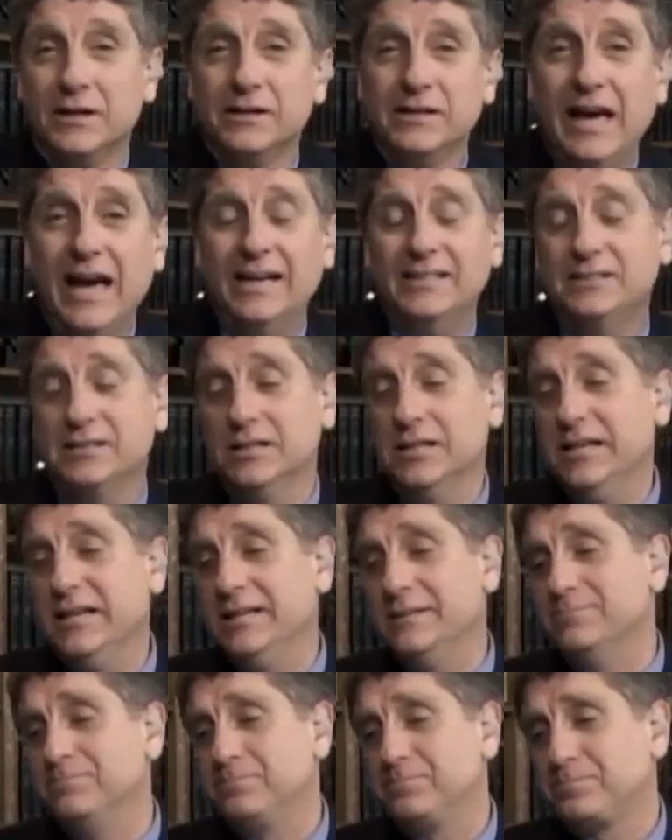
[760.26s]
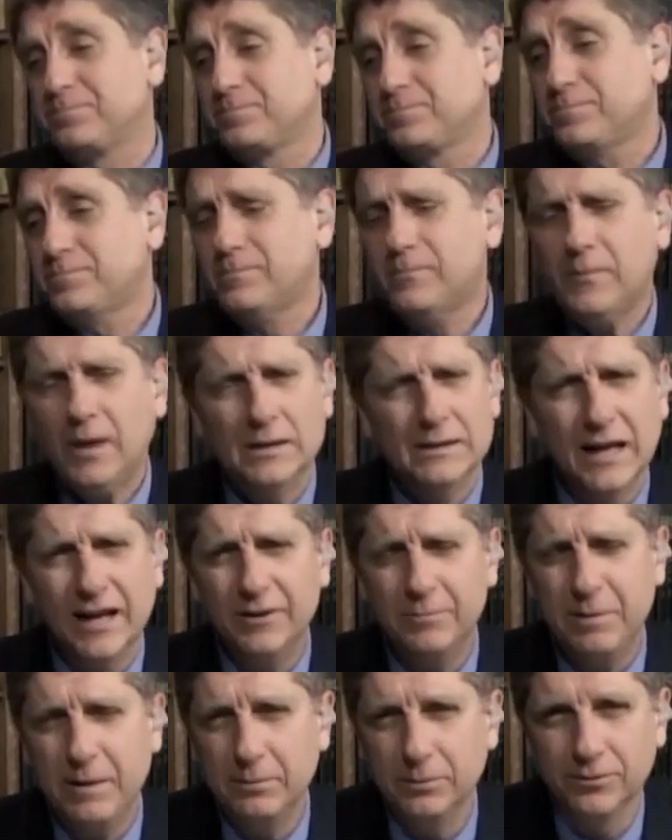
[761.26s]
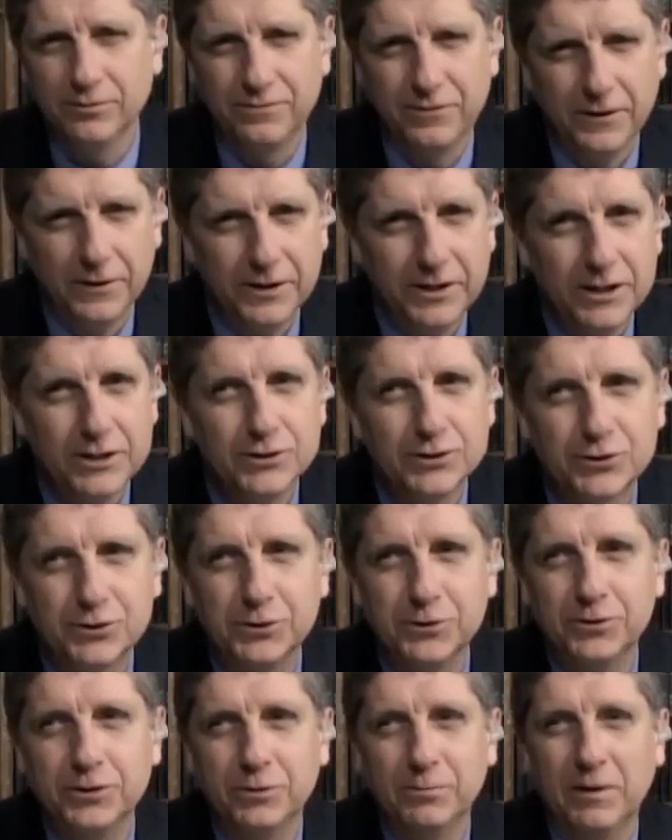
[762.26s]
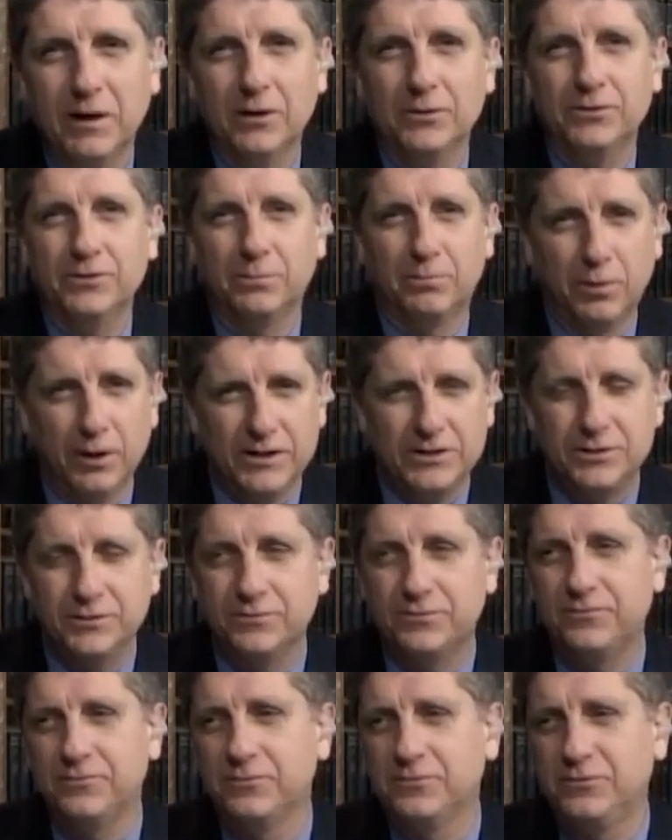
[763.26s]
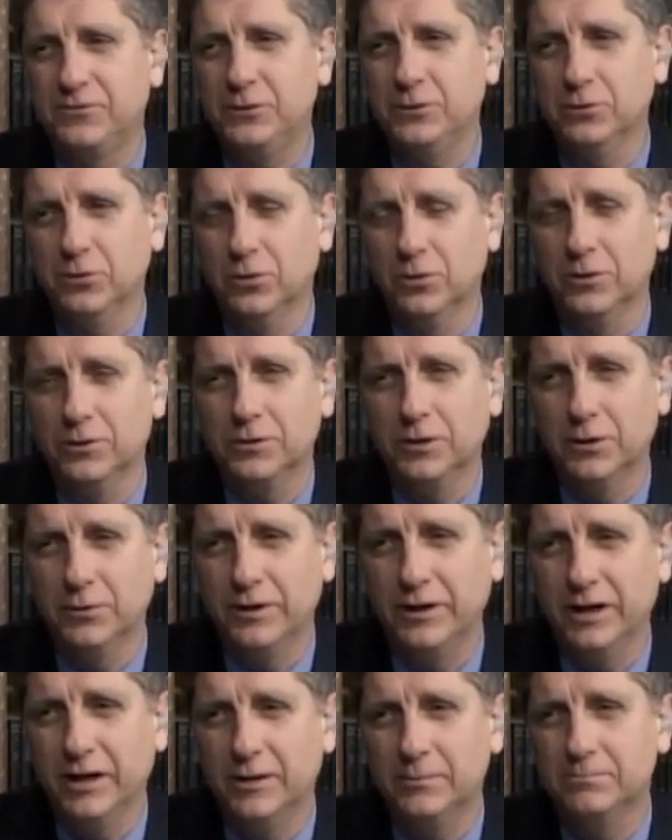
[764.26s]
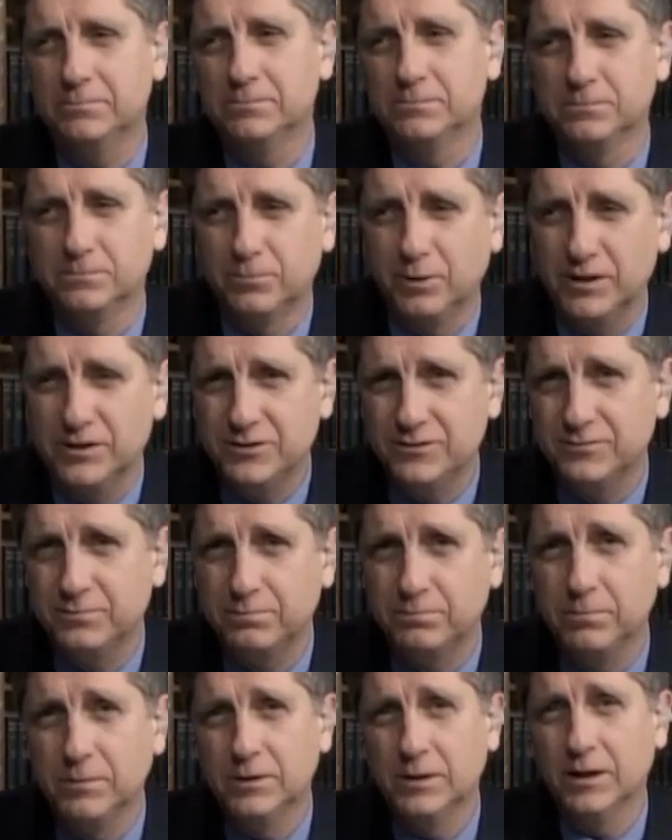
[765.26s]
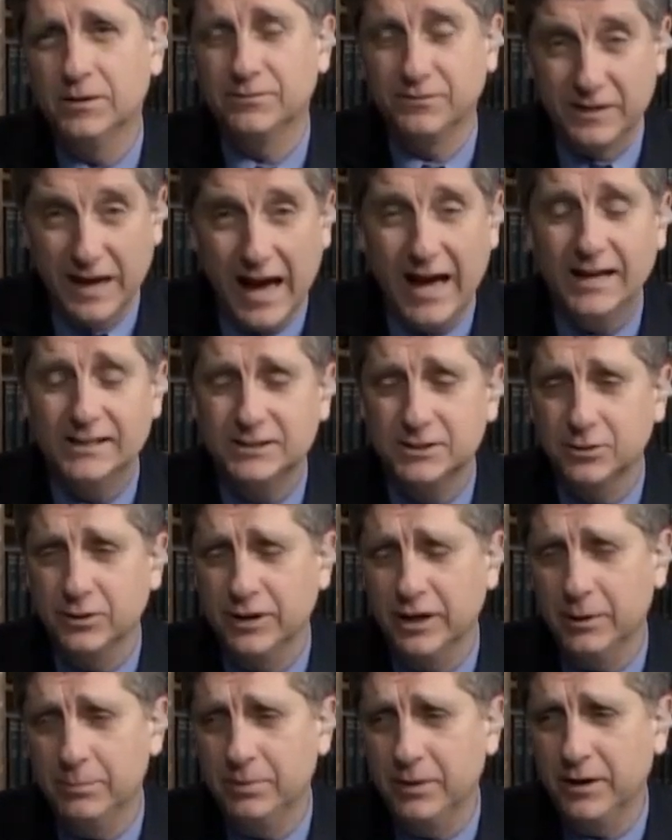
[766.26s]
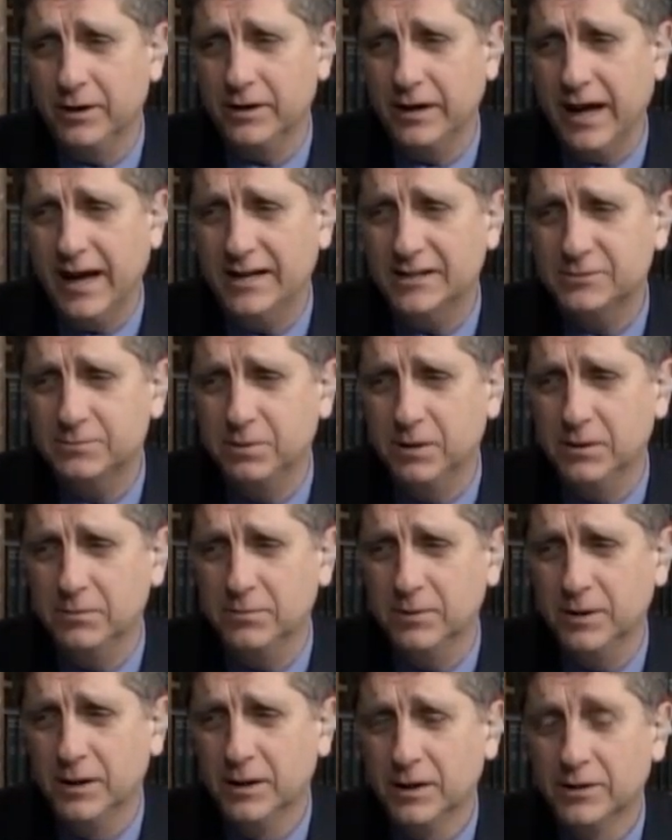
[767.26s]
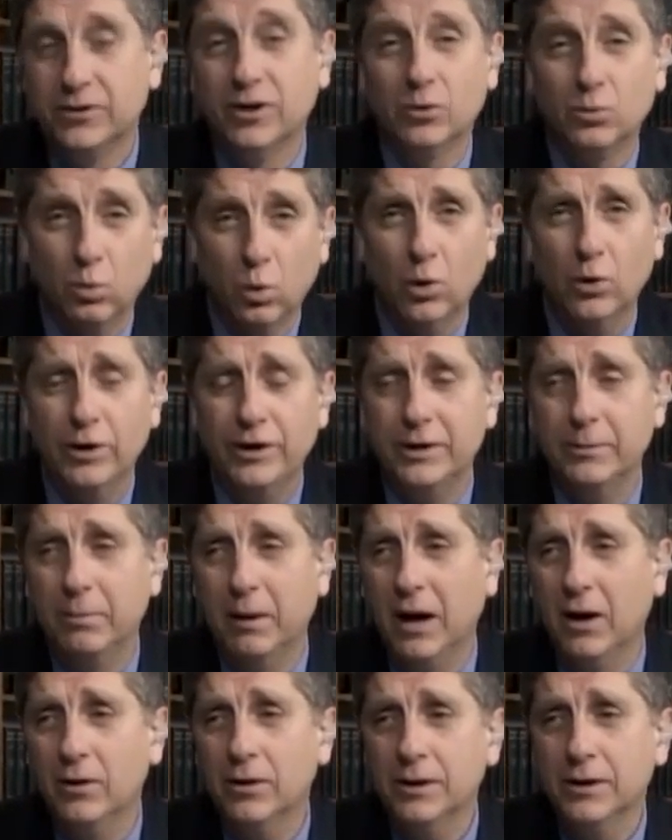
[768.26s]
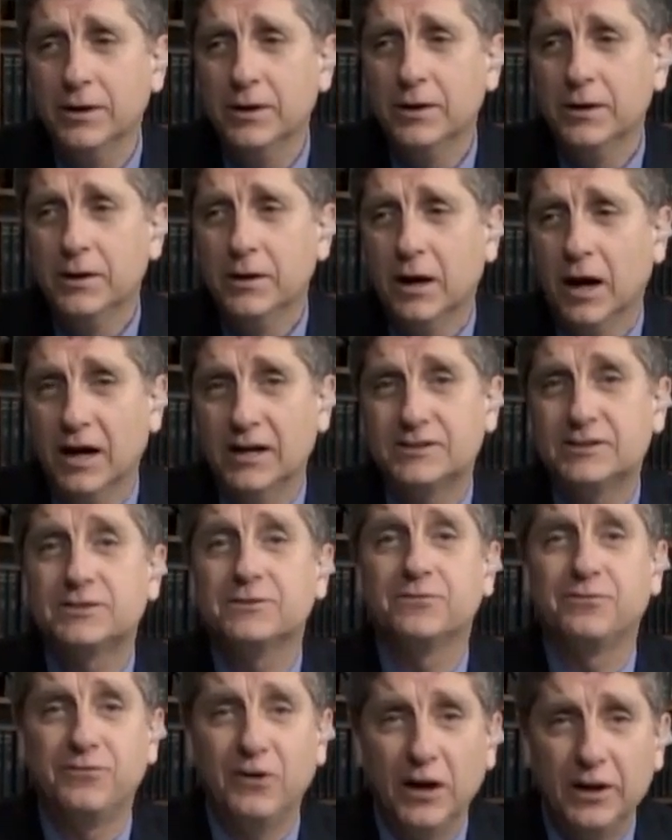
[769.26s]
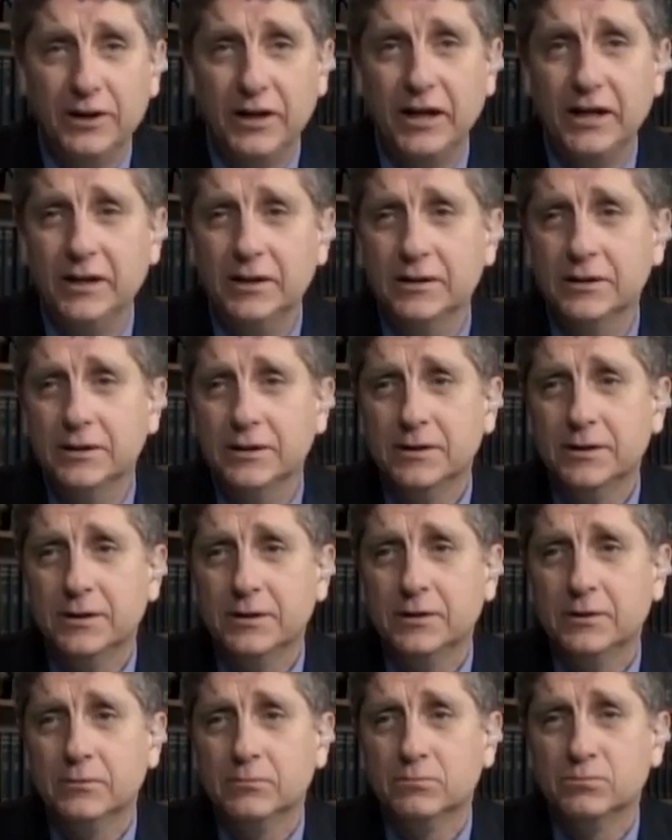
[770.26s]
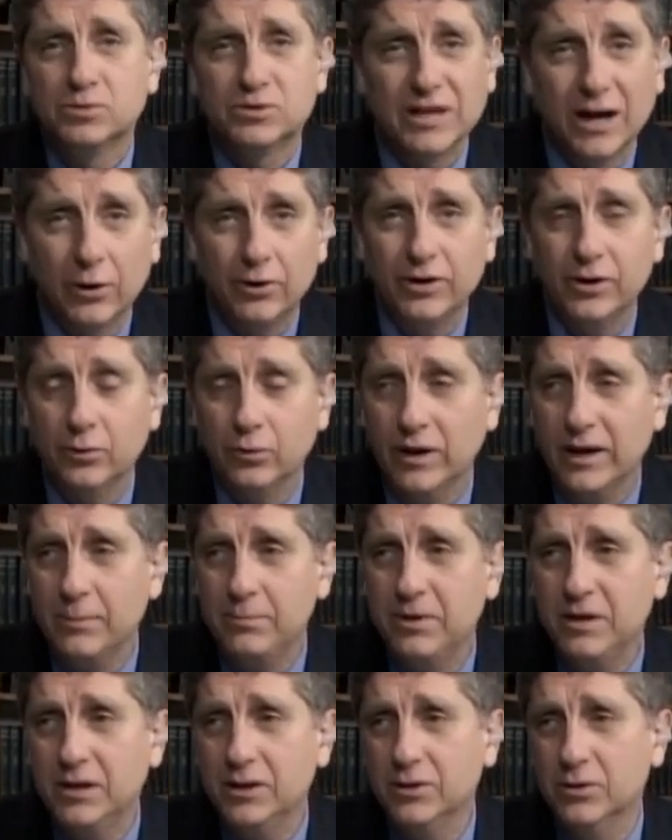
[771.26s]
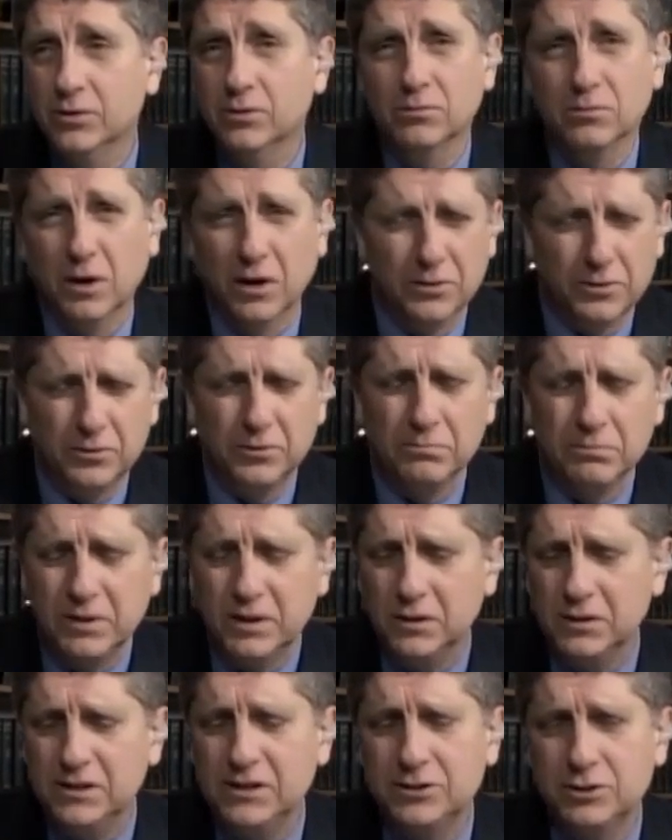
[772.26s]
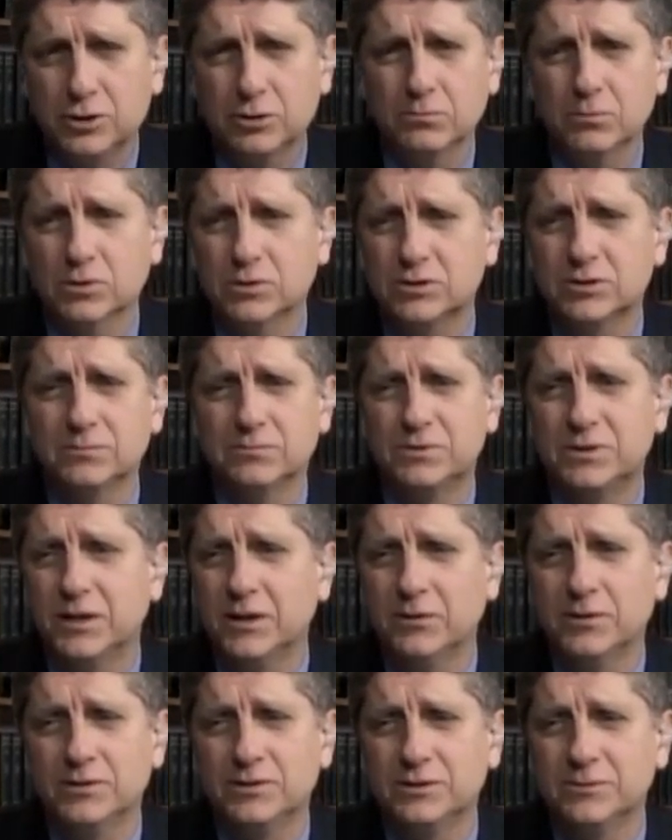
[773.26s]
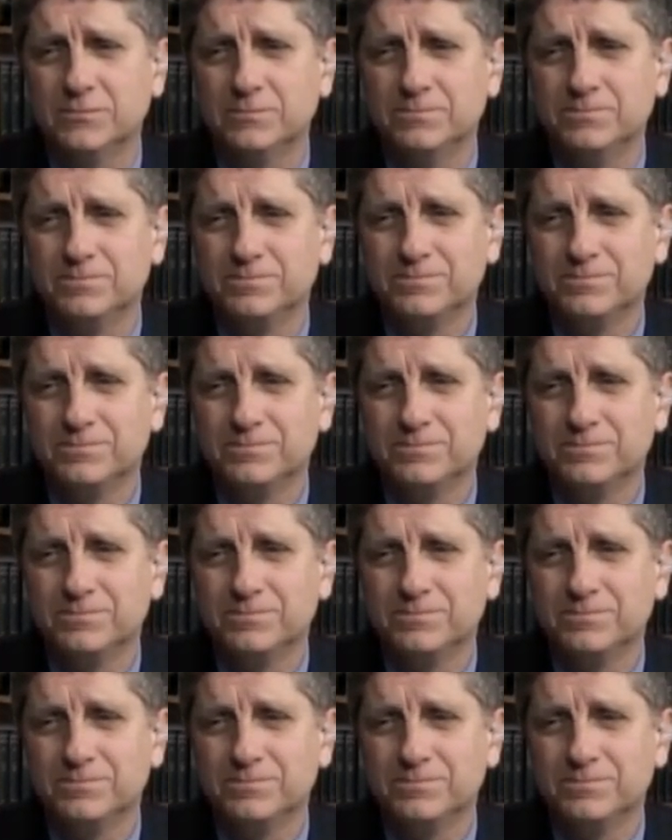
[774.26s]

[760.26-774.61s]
Gasoline. A lot of people are very concerned about the price of fuel oil going up, price of, of gas going up at our gas pump. They're worried about us funding Saudi Arabian or other Middle Eastern Muslim terrorism.